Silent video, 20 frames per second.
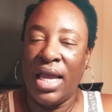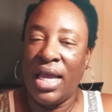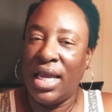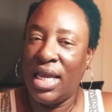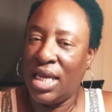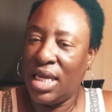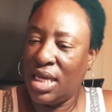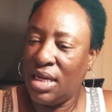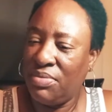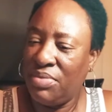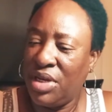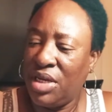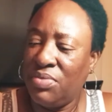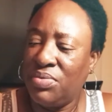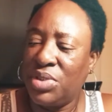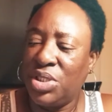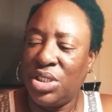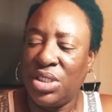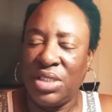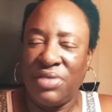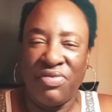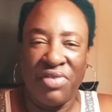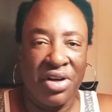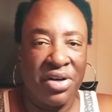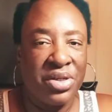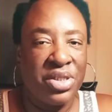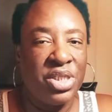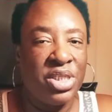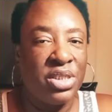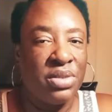He was just
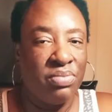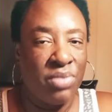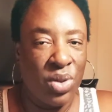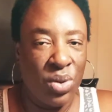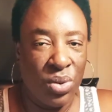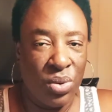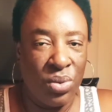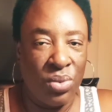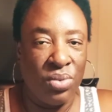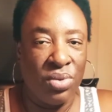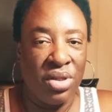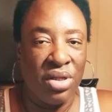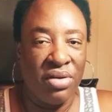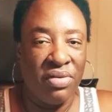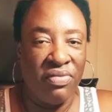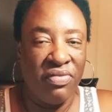very smooth,